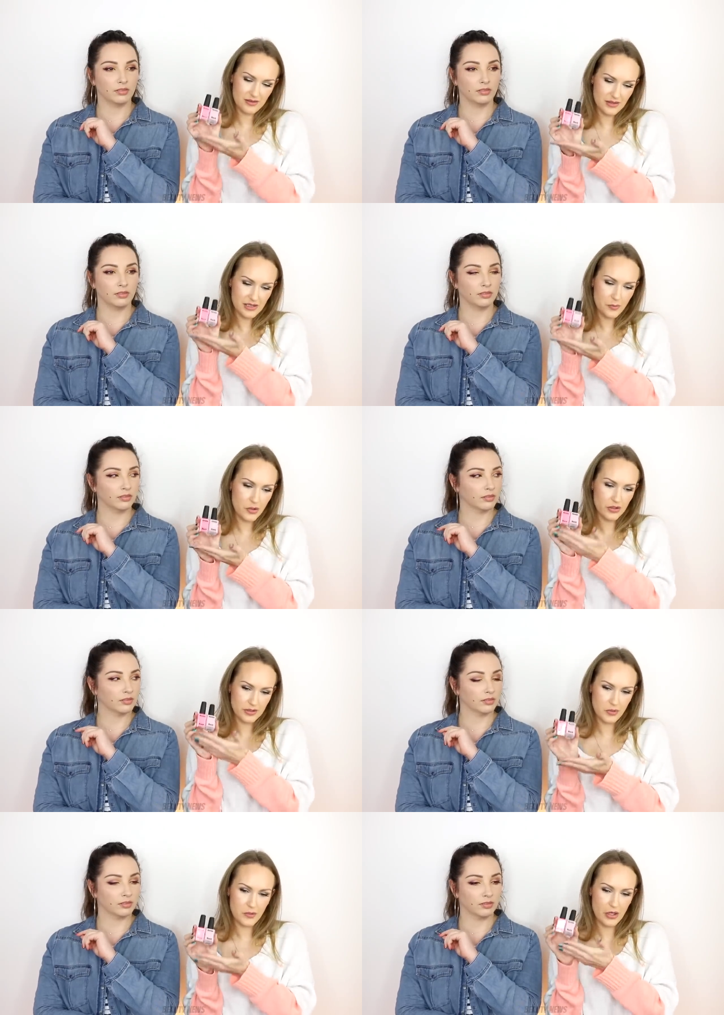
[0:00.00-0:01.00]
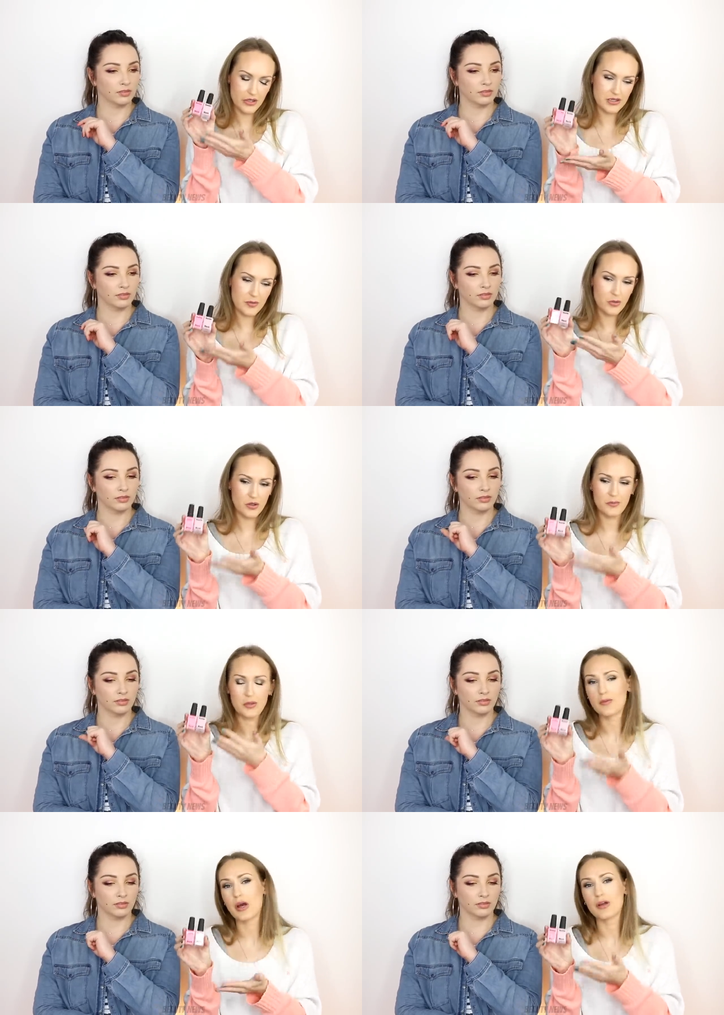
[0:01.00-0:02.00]
Speaker 1: support,
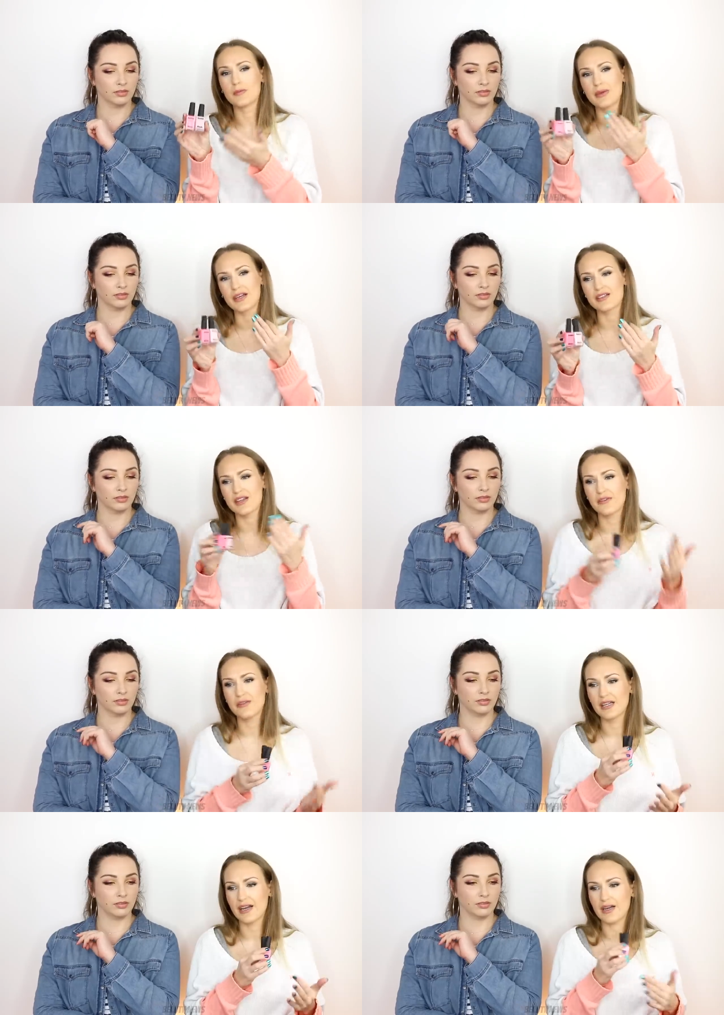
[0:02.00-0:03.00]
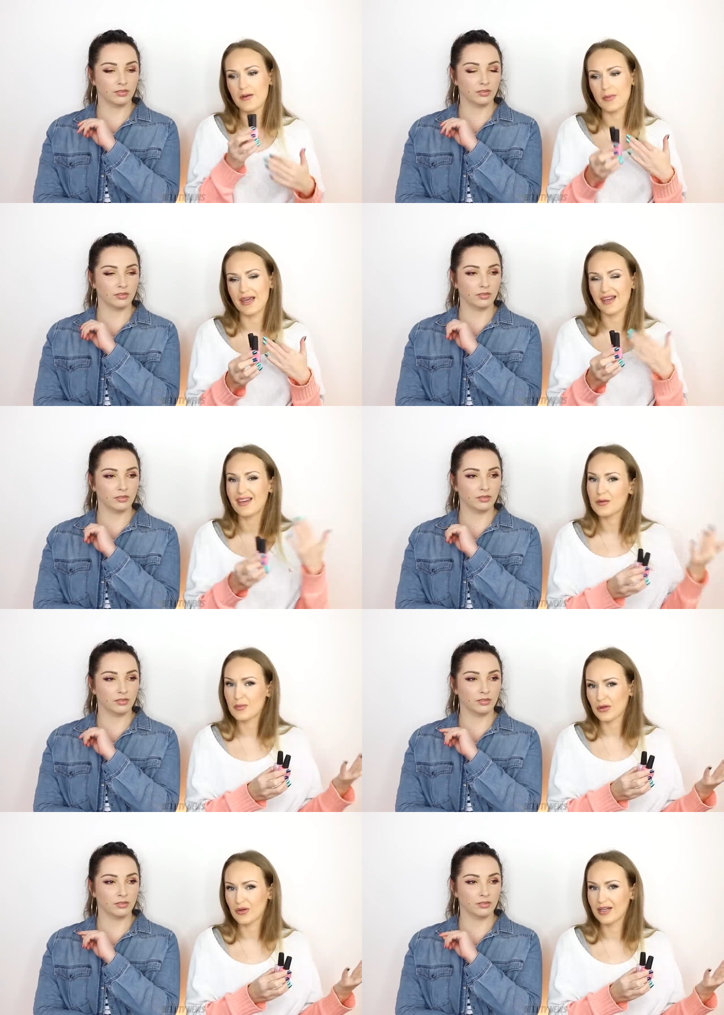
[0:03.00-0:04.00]
promote, because I feel like I'm being a
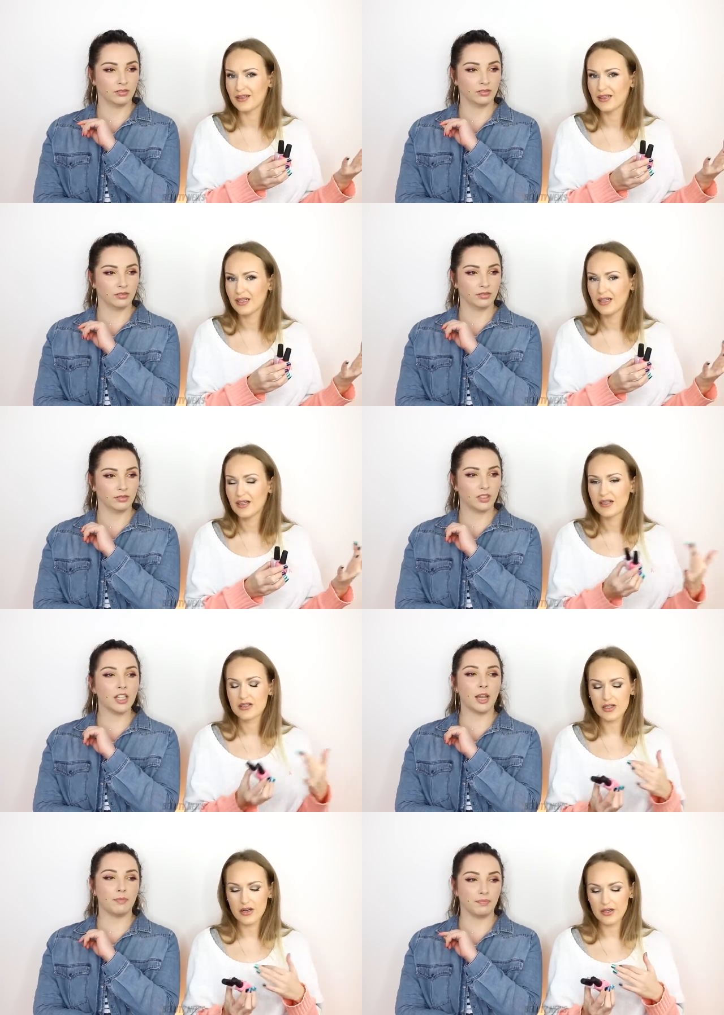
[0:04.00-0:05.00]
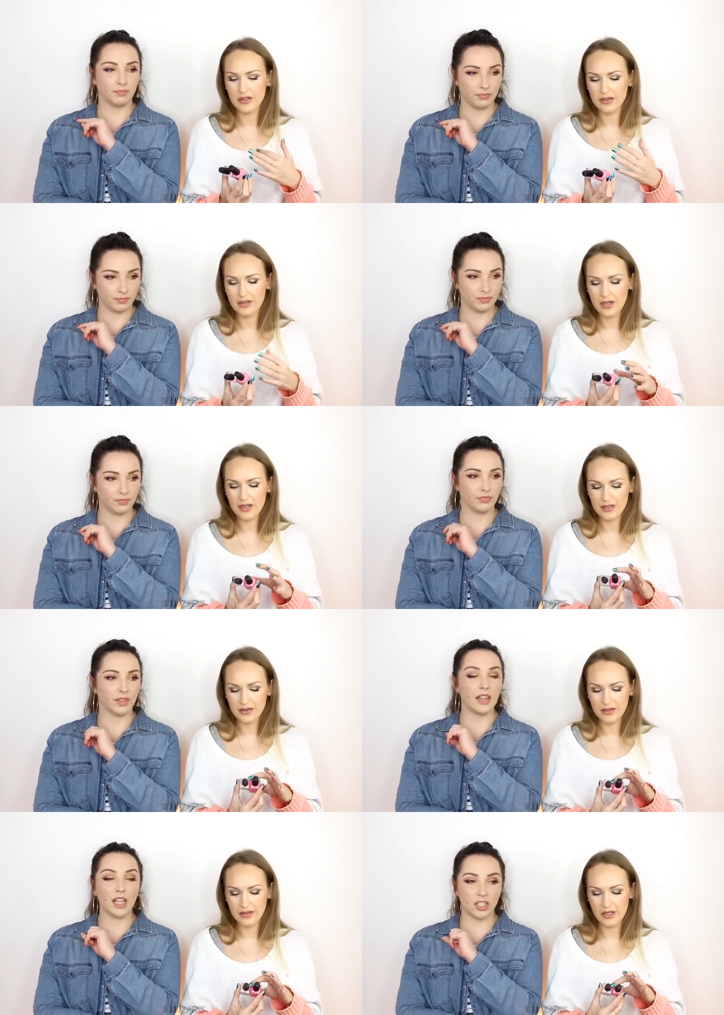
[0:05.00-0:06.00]
hypocrite. Yeah. So...
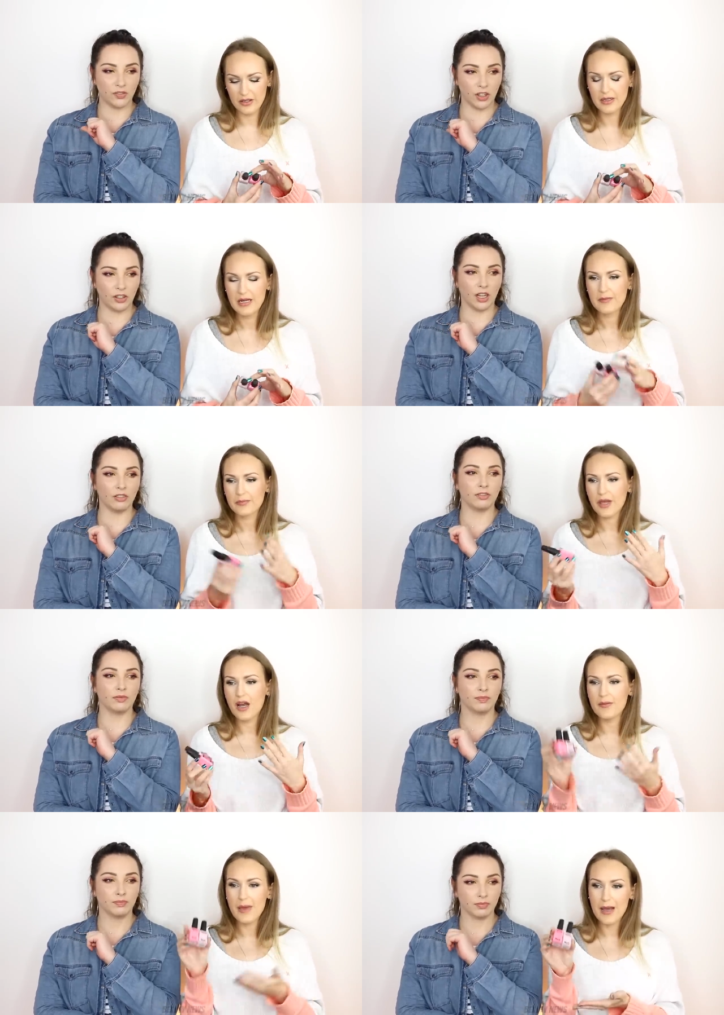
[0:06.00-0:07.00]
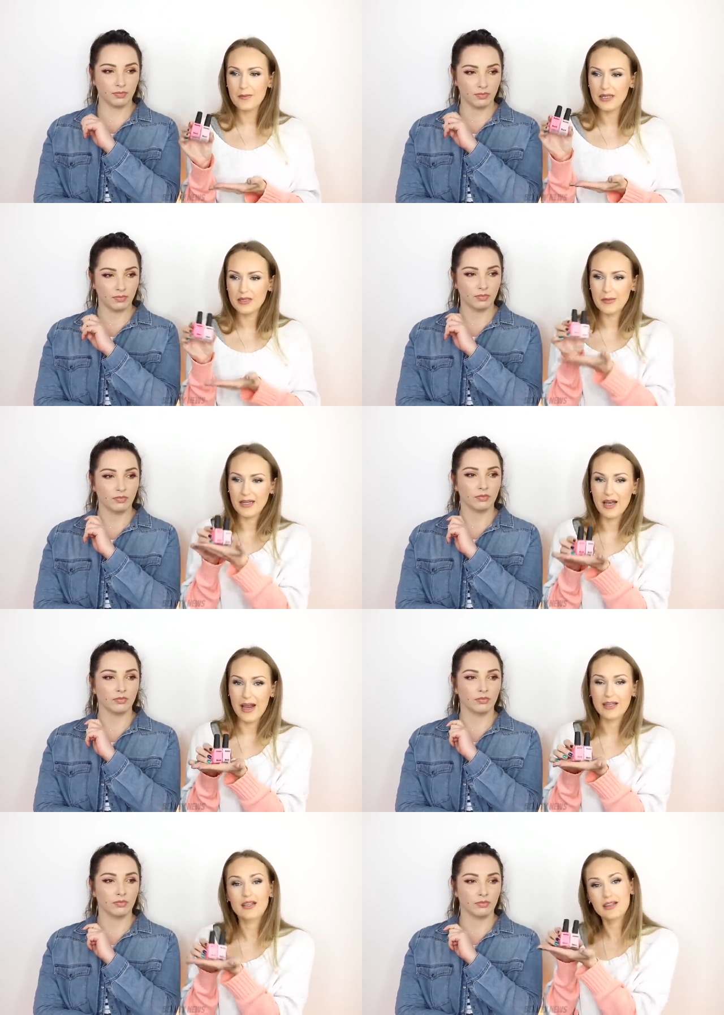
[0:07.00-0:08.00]
Speaker 2: And that's fair enough.
Speaker 1: I'm happy to be
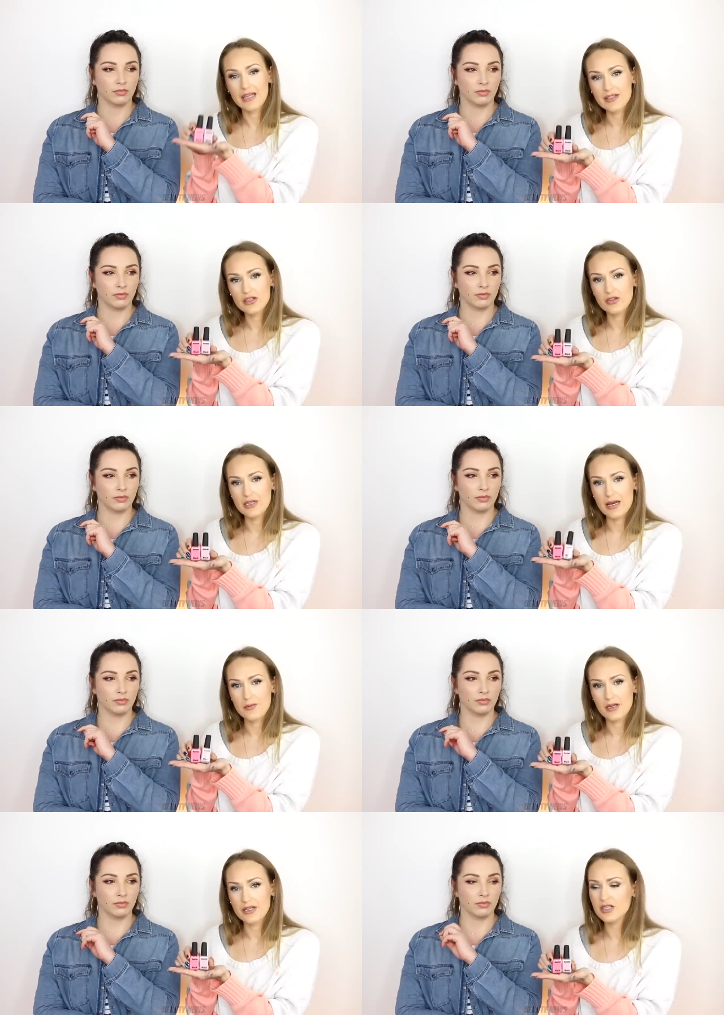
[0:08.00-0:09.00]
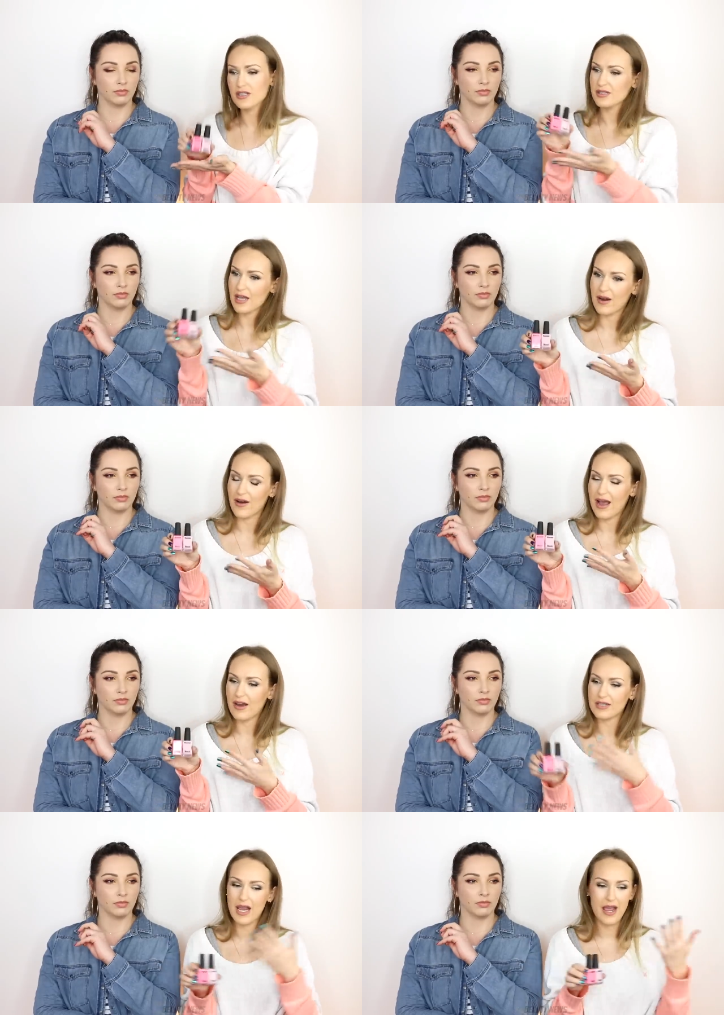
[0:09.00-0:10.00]
like, these new nail polishes are
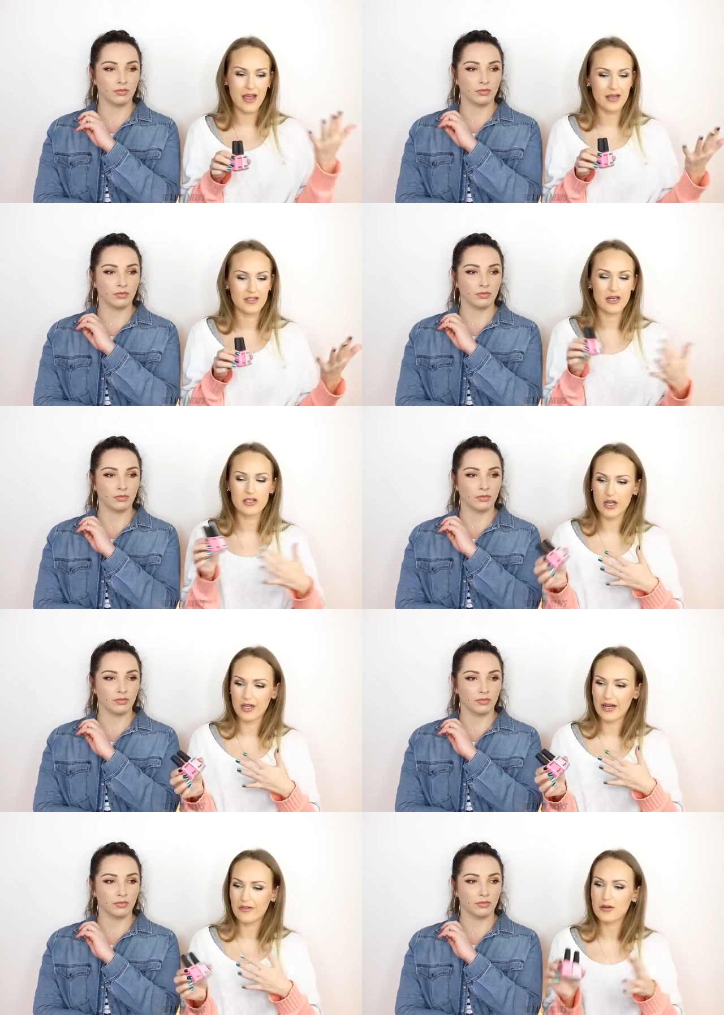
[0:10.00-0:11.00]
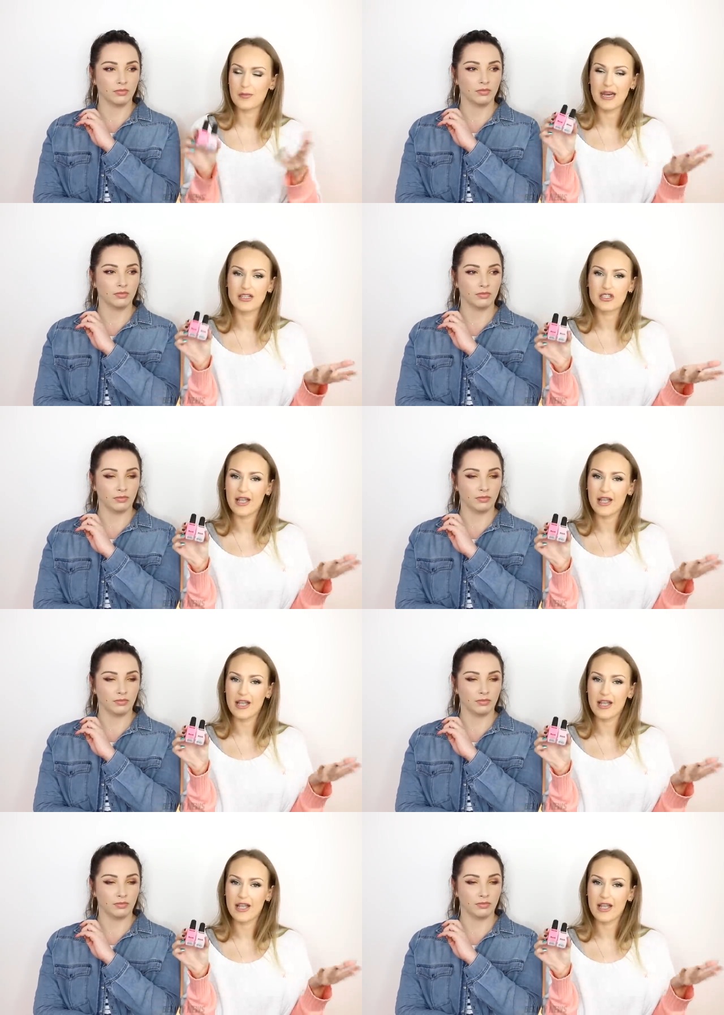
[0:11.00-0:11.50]
out, and $1 from each